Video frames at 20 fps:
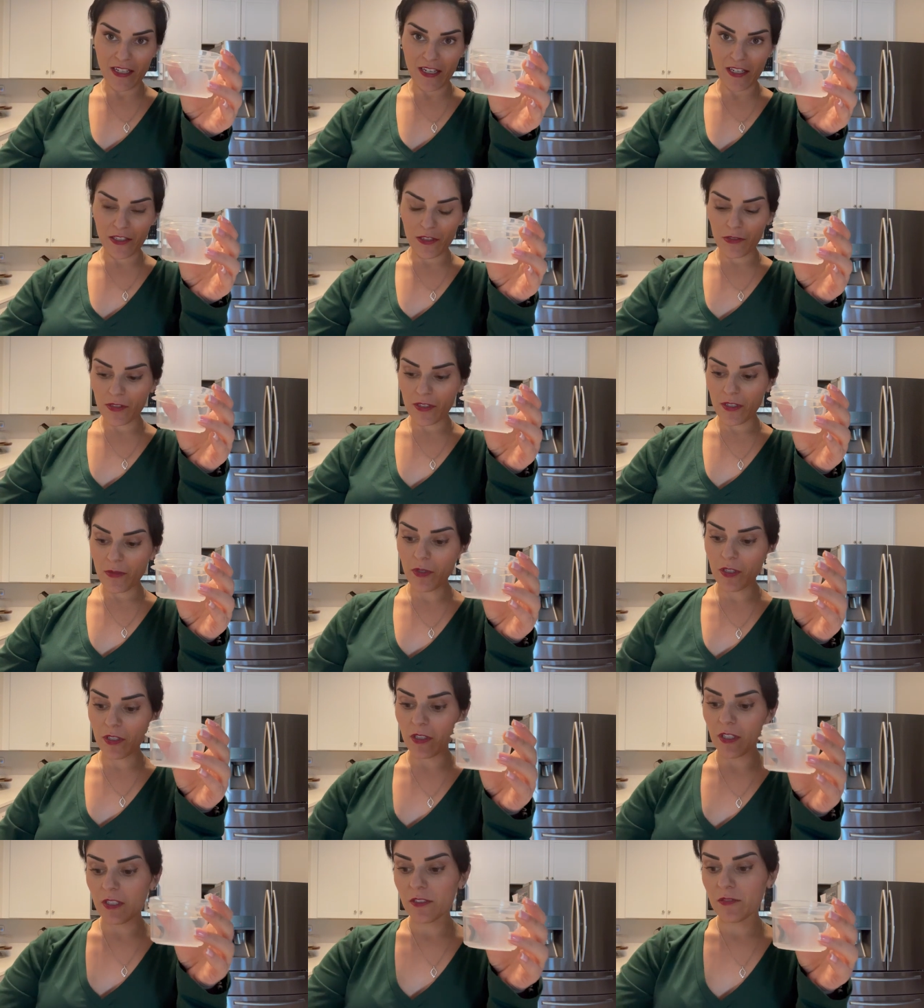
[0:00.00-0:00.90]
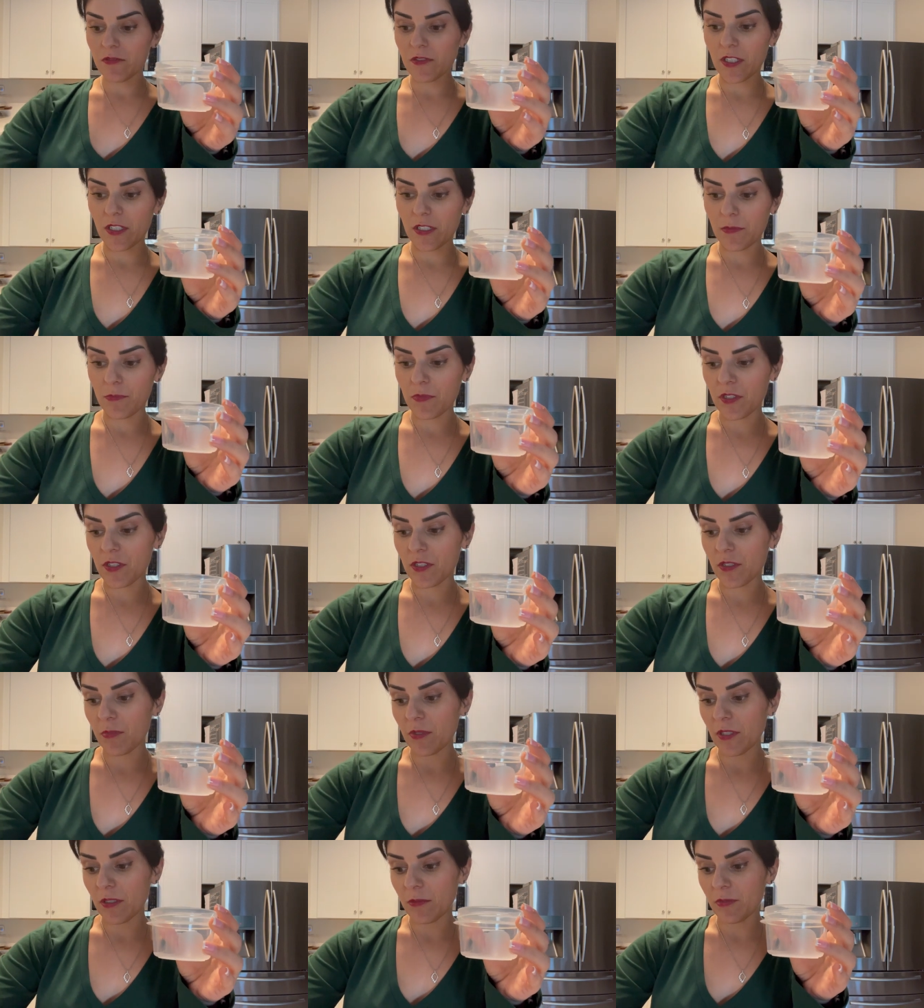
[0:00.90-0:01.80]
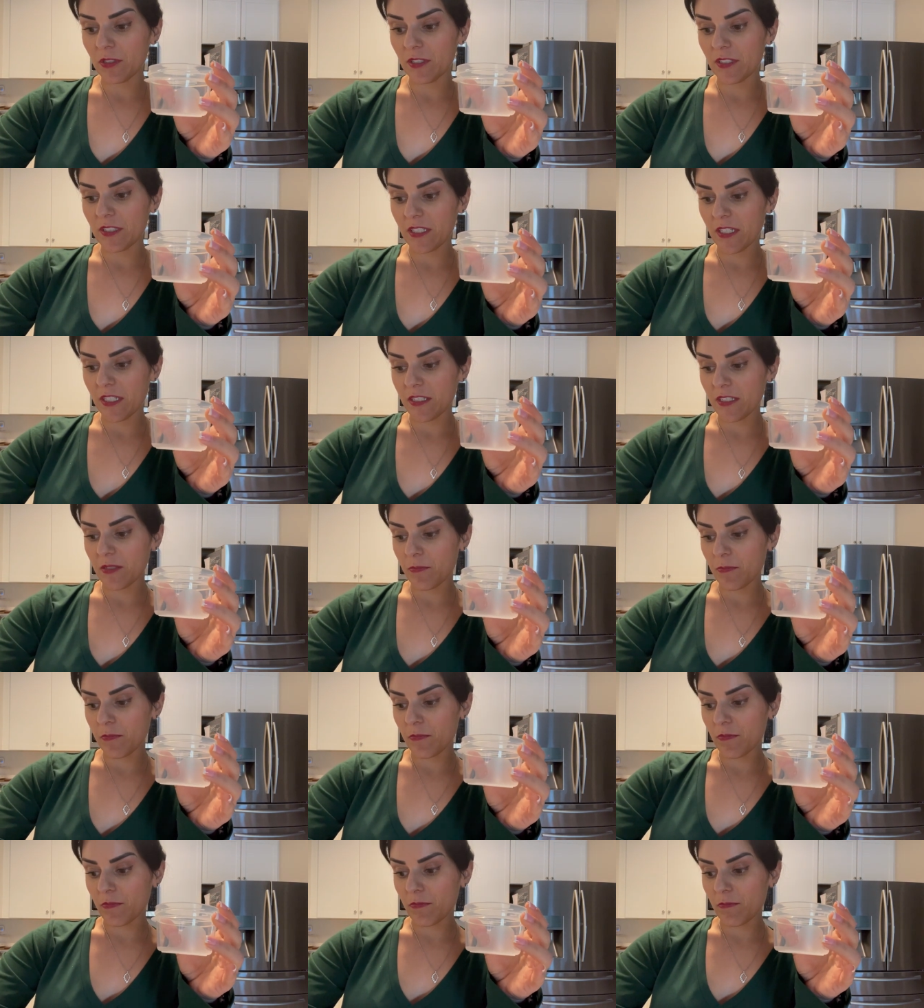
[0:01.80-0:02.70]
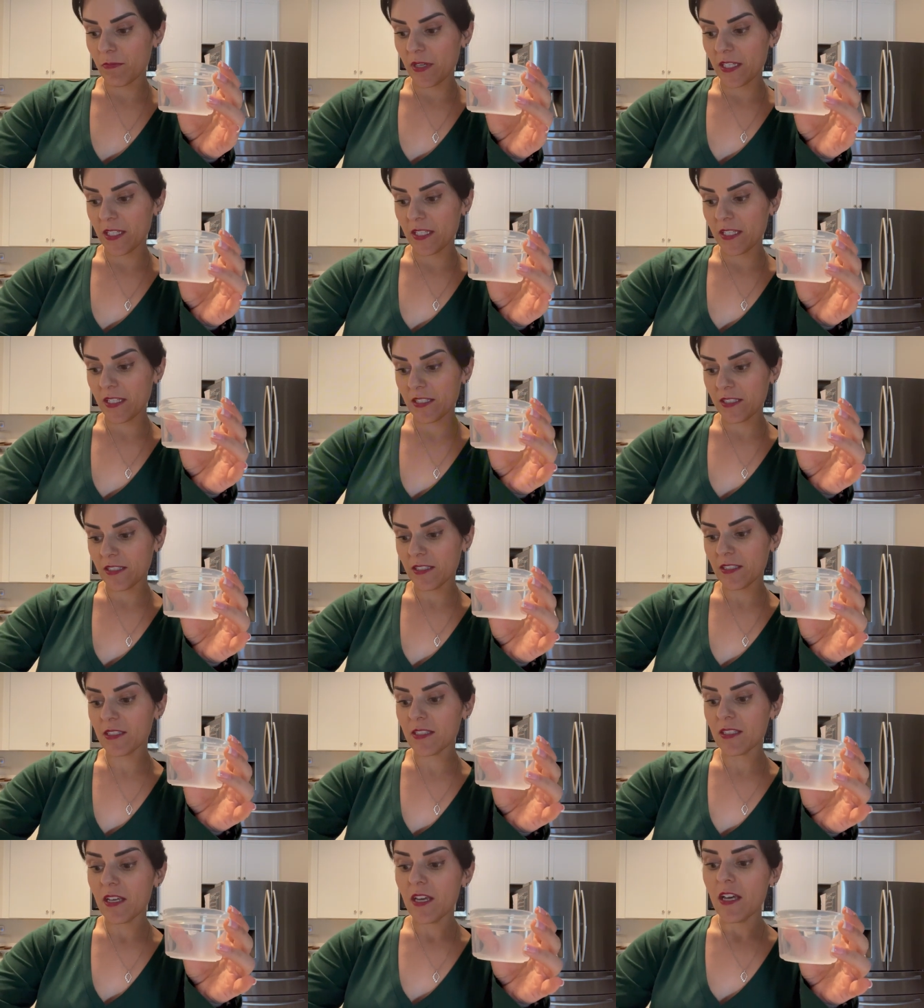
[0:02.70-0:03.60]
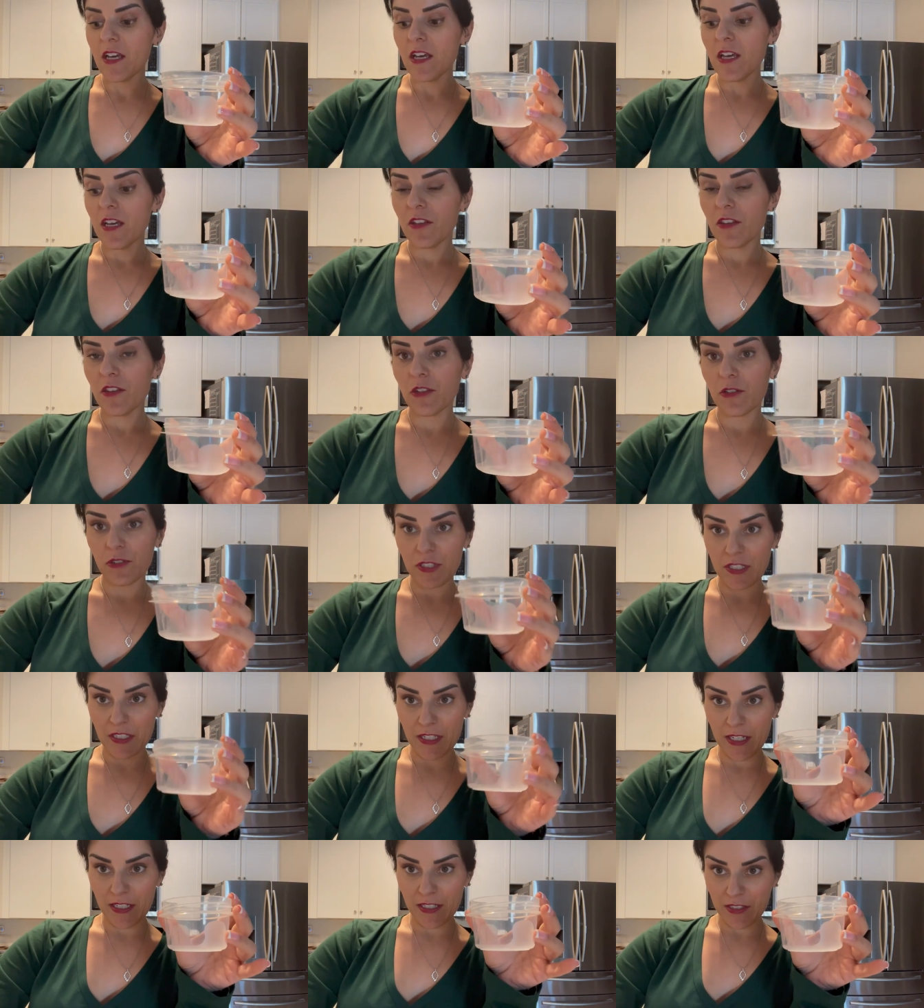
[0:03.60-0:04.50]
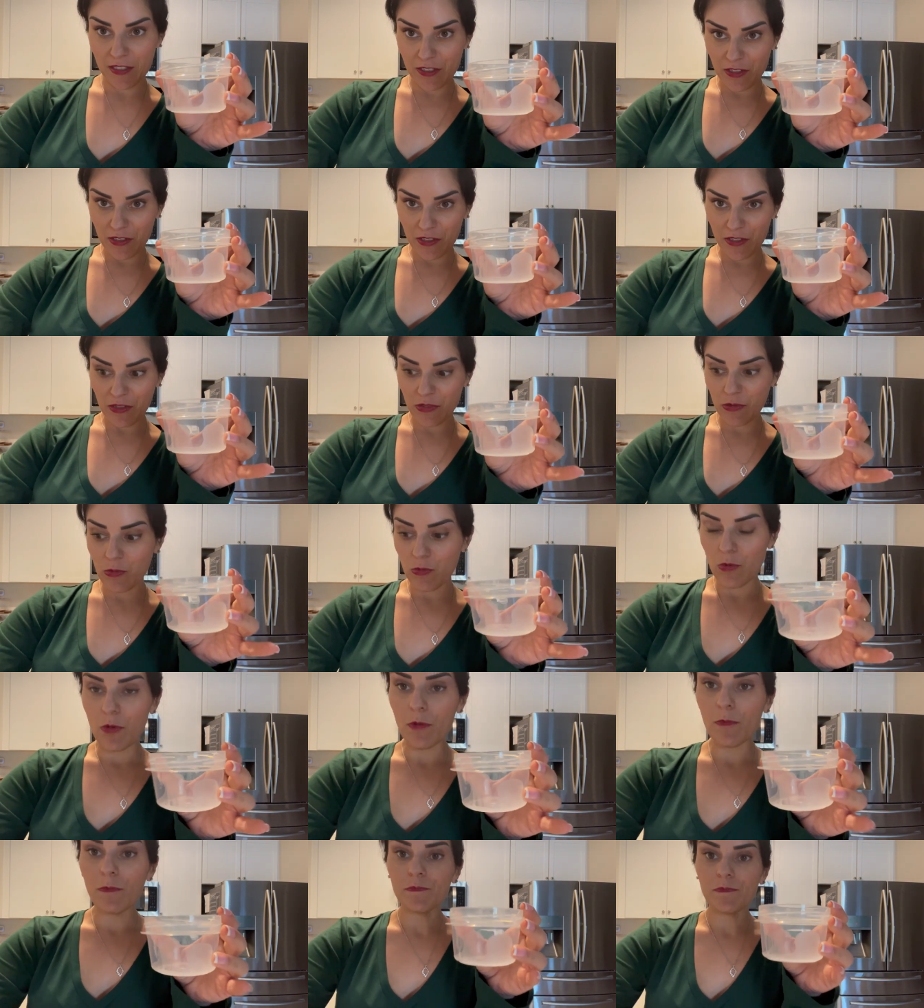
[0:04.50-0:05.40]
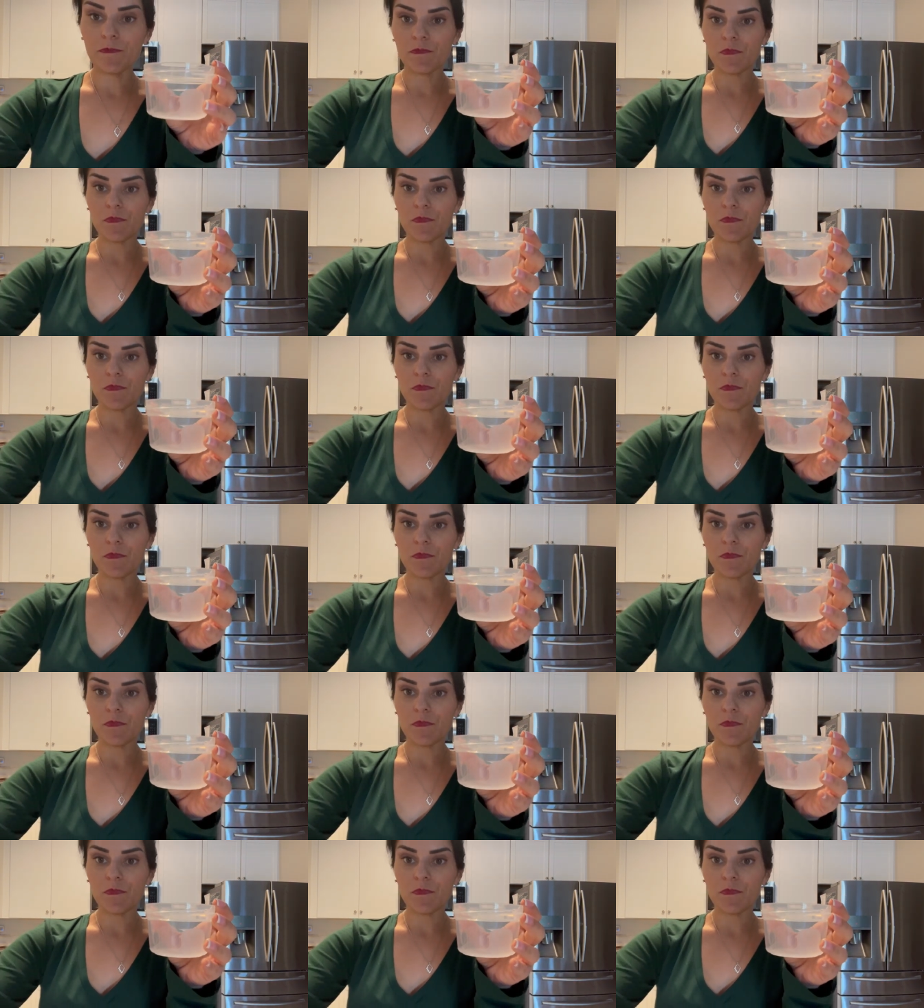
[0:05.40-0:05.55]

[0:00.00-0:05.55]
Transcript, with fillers: I use them a lot of times to be able to send my kids their snacks to school.